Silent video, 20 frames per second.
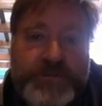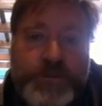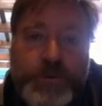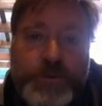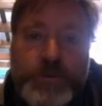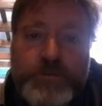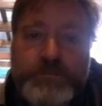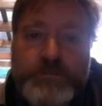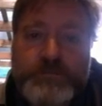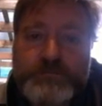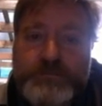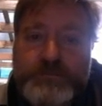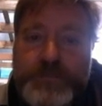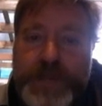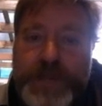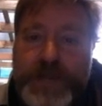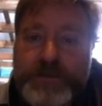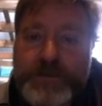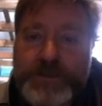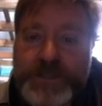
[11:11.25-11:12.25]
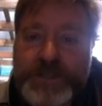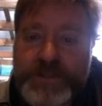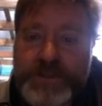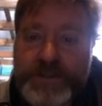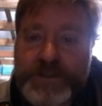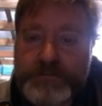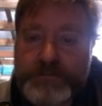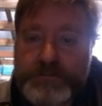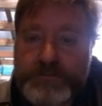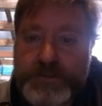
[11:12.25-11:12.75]
all bound
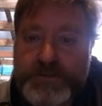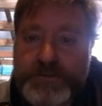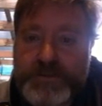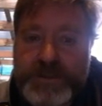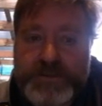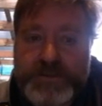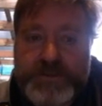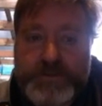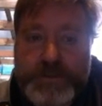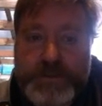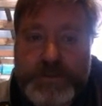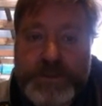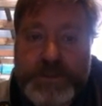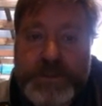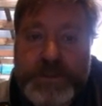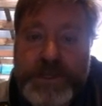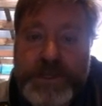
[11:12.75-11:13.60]
together wherever it needs to be.